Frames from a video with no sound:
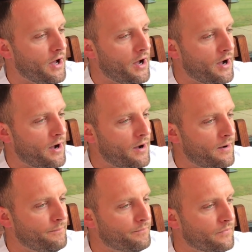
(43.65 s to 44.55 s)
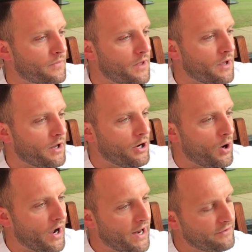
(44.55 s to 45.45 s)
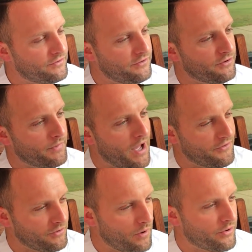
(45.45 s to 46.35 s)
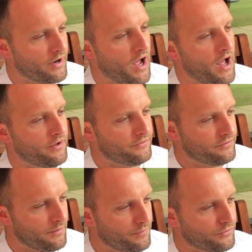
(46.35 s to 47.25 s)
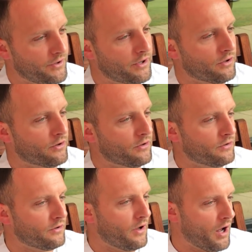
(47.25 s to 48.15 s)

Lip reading: I got to see some other guys in particular